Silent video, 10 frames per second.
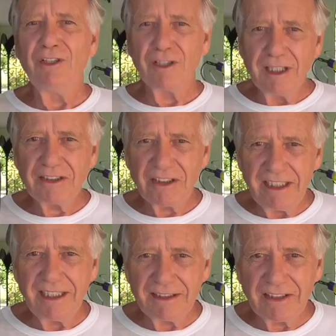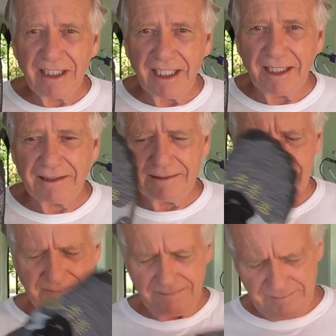You're going to see these again.
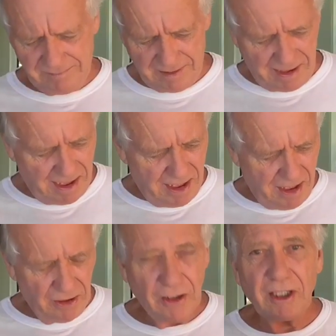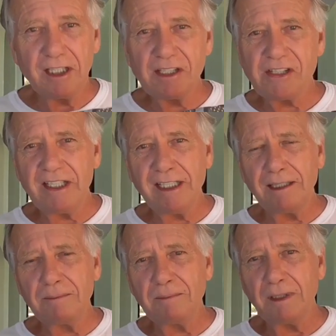You're going to see
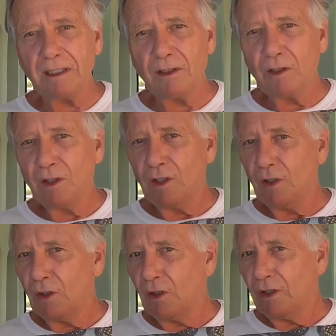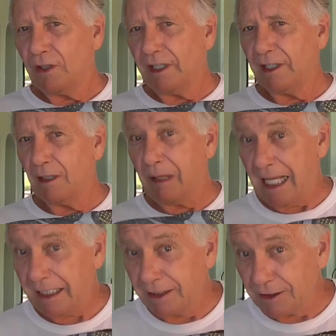them in the
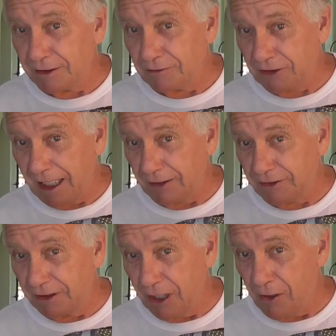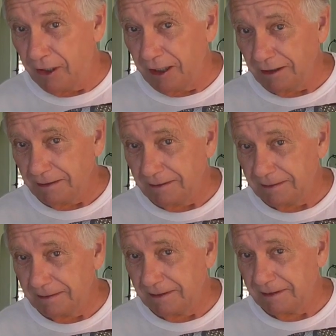Black Hills of South Dakota,
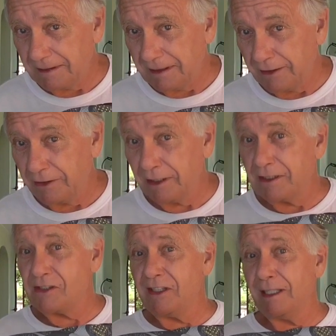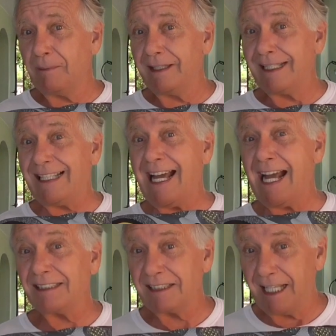and you're going to see them in the
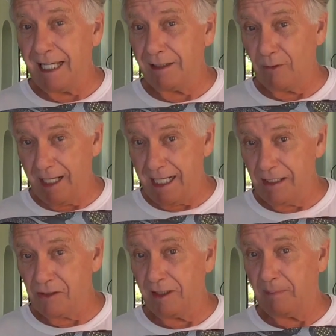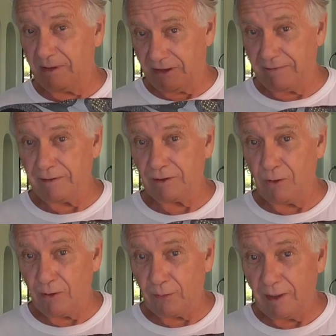Cascade Range in the Pacific
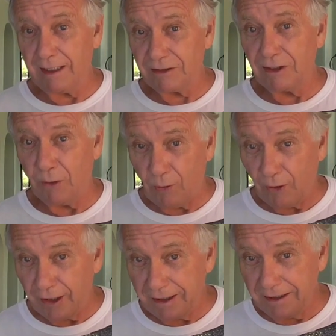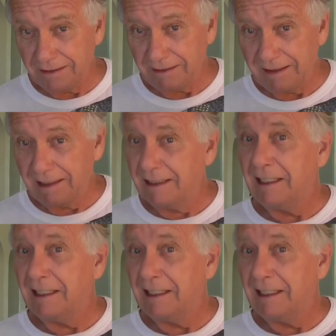Northwest in Oregon,